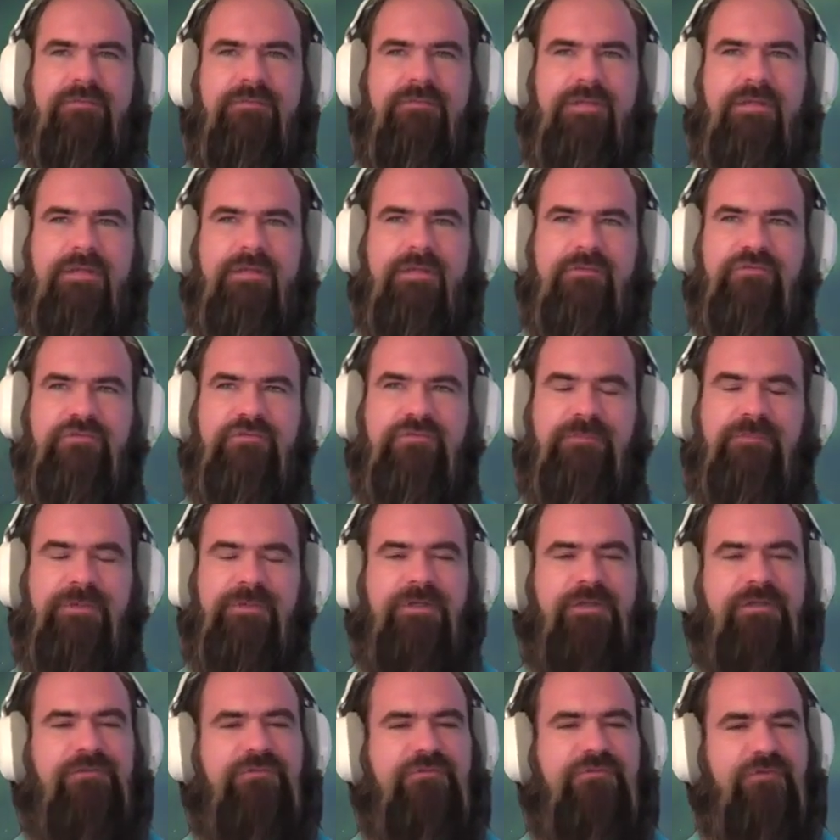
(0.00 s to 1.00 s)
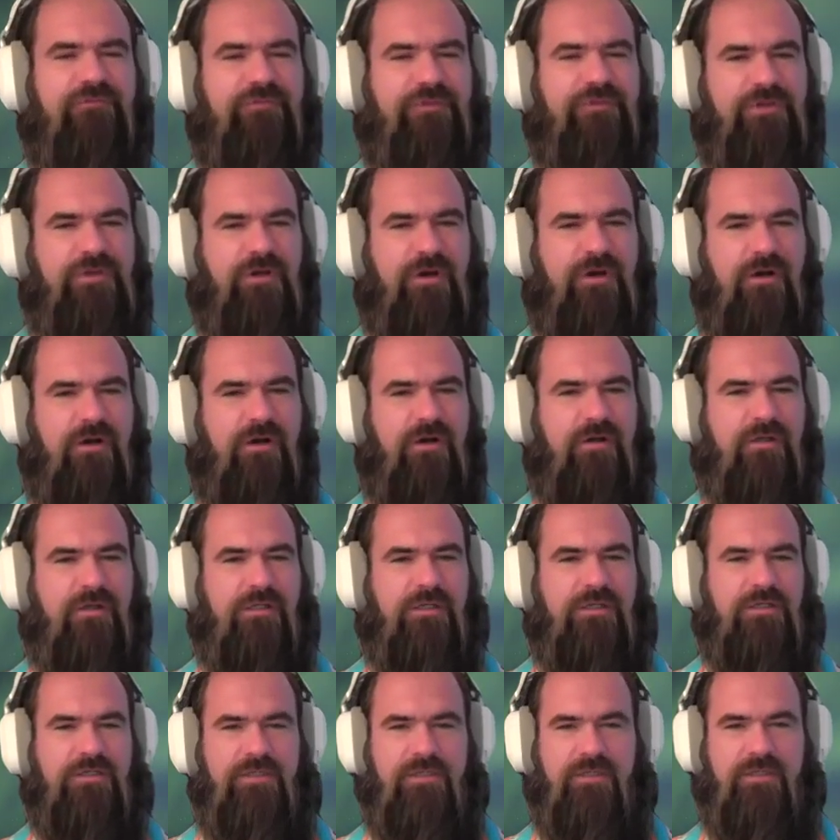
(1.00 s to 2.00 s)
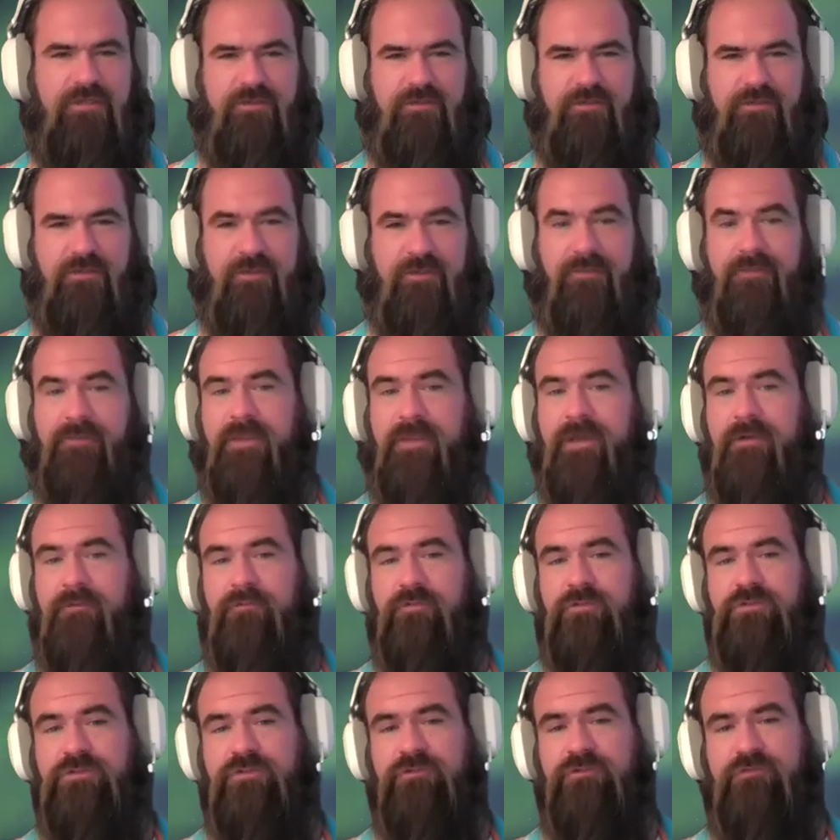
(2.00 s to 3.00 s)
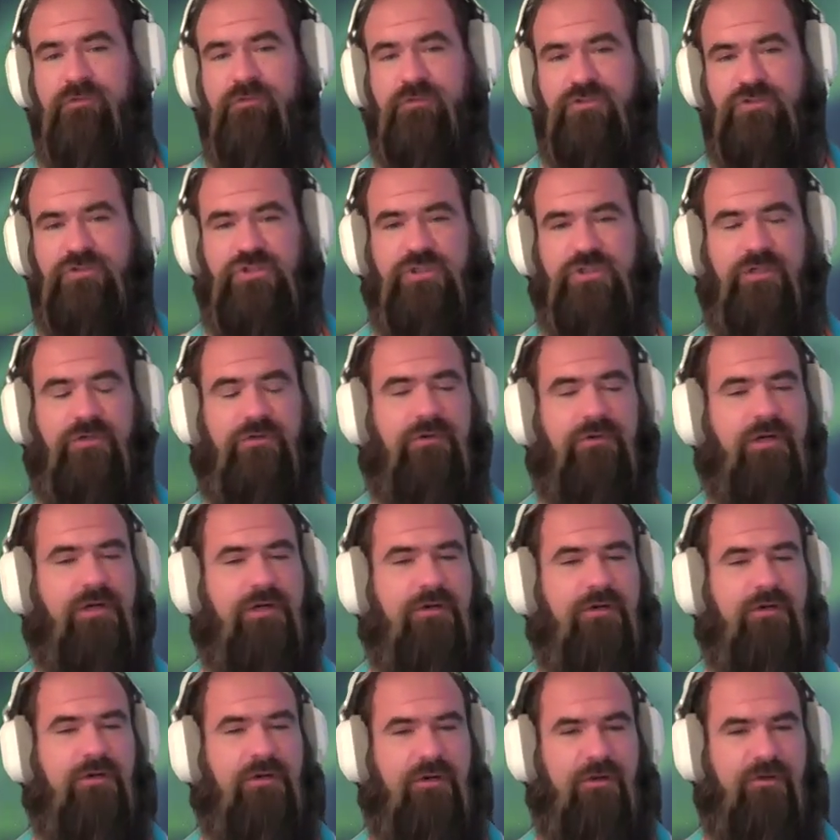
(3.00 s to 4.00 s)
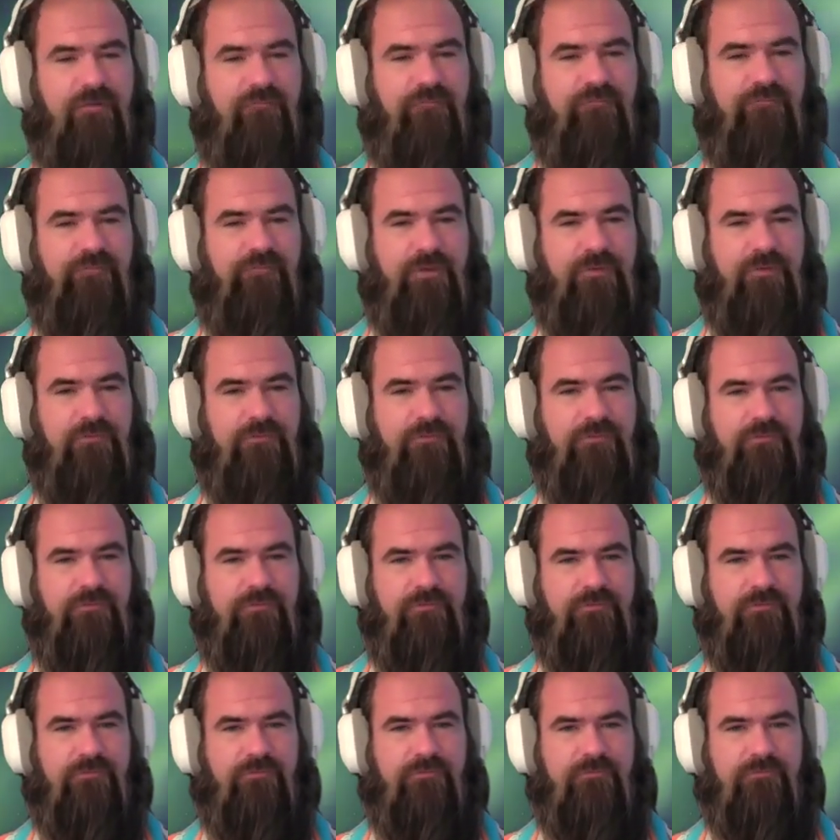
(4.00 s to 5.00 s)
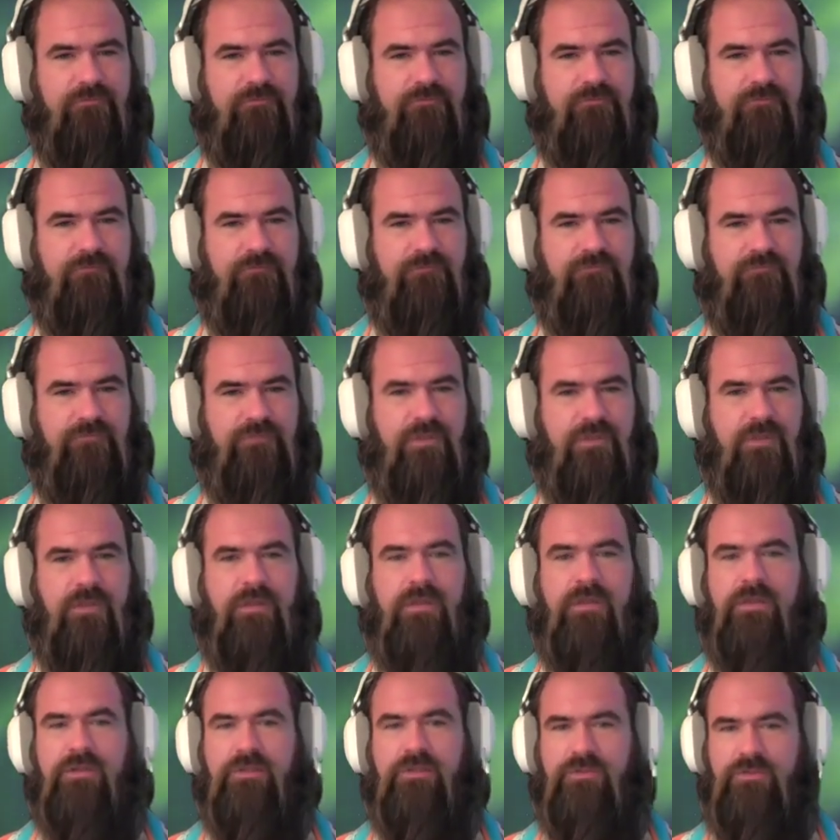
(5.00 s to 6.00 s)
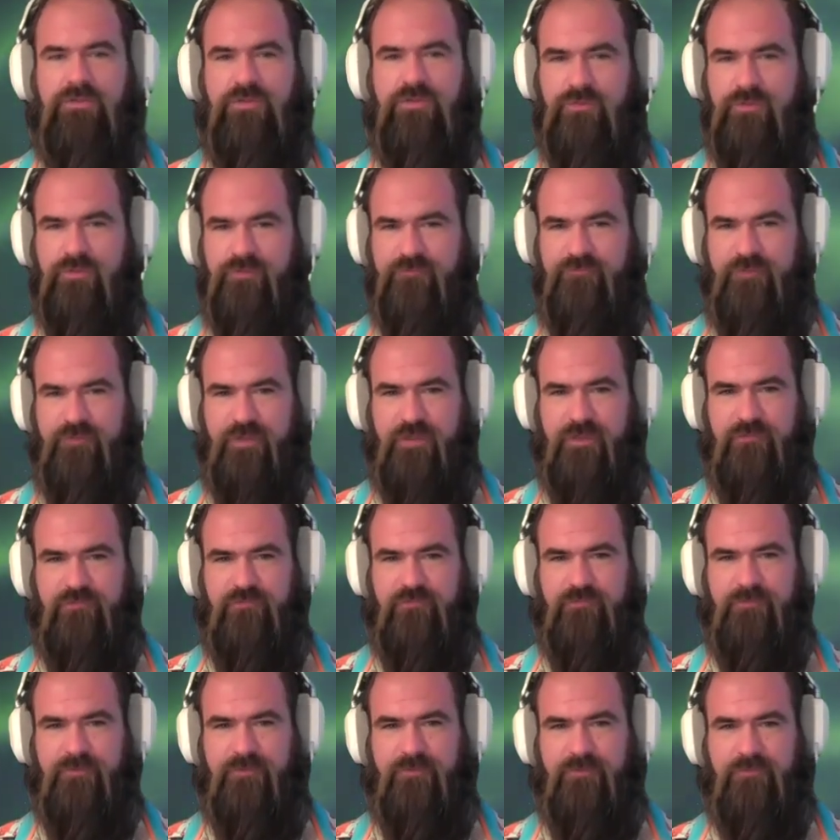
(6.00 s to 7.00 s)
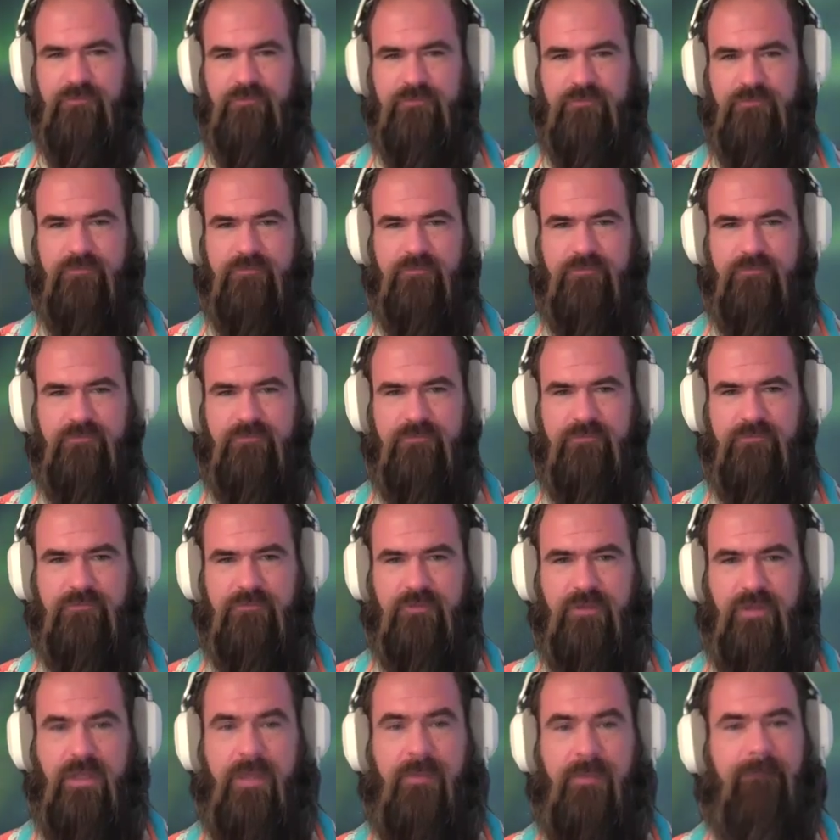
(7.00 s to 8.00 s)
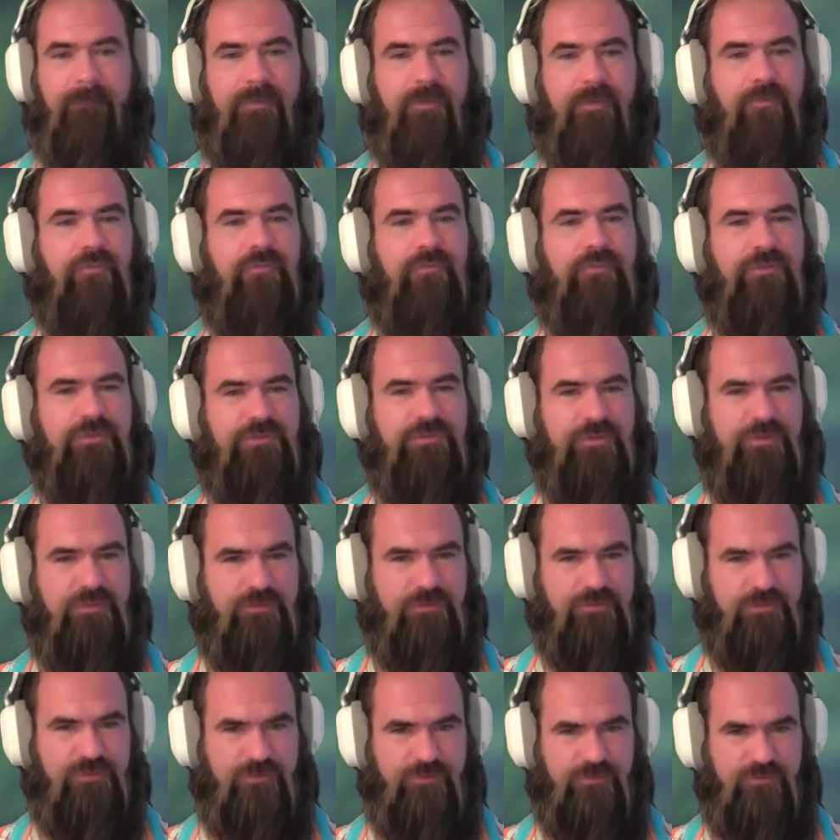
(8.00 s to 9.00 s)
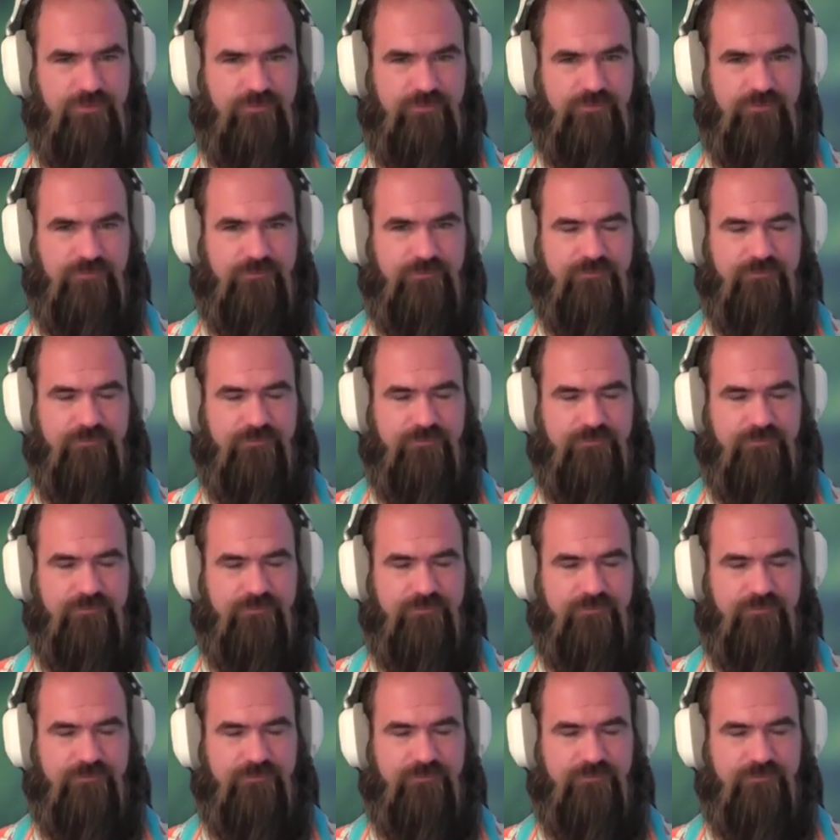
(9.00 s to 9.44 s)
the experience of yang and yin, and that which is the generator of both, unifies both, and both return to.